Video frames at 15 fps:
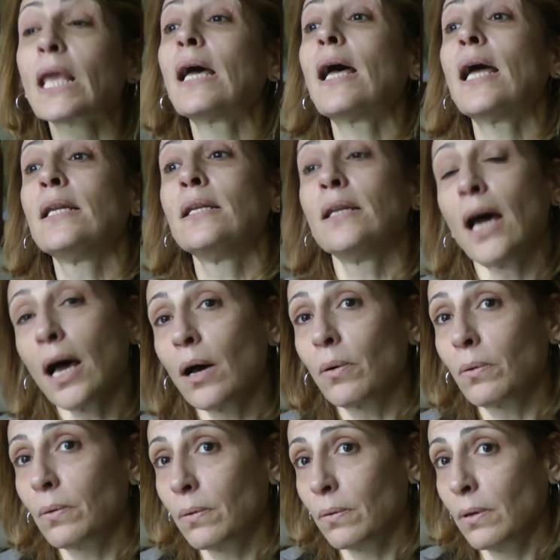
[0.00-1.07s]
And
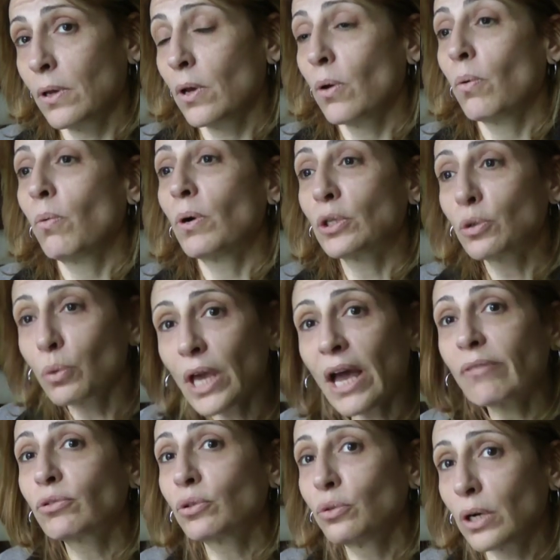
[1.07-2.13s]
now what we
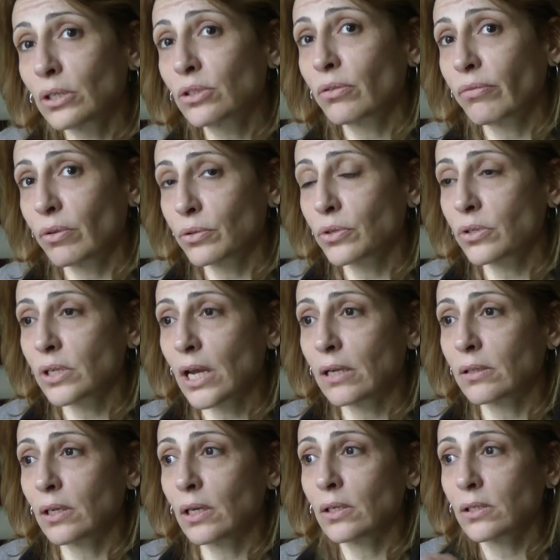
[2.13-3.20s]
have to do as civil
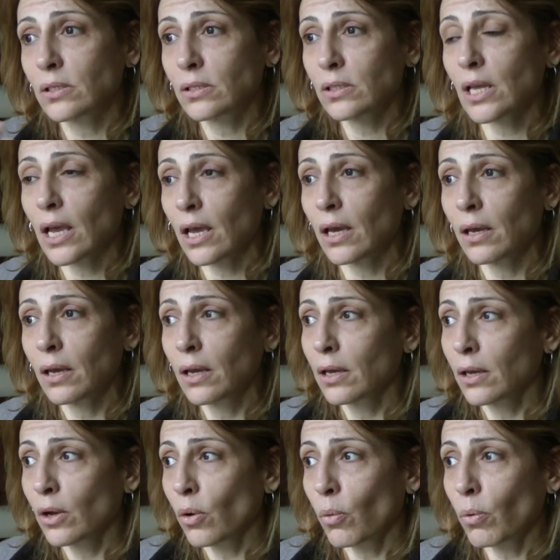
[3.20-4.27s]
society is say,
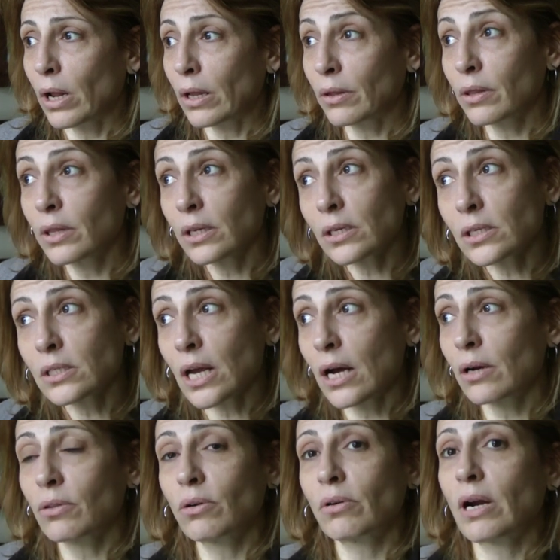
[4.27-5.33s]
well, these
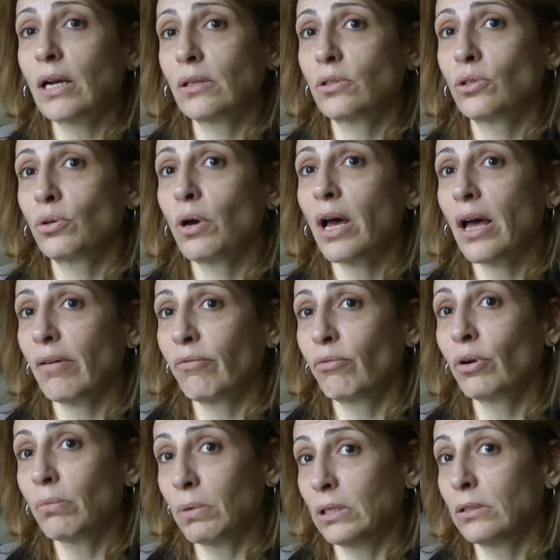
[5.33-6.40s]
are the rights you have,
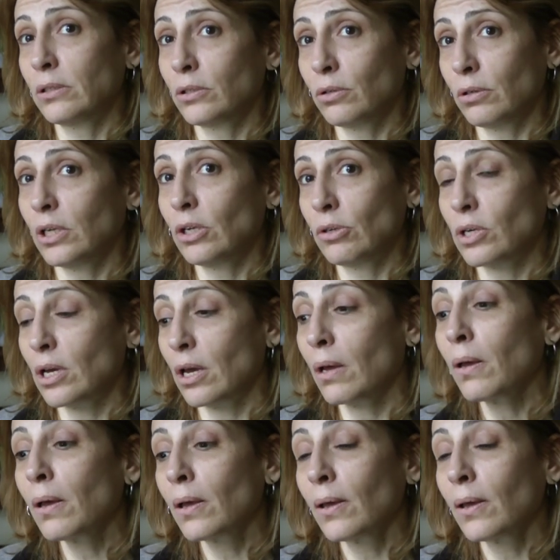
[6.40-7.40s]
women in Tunisia.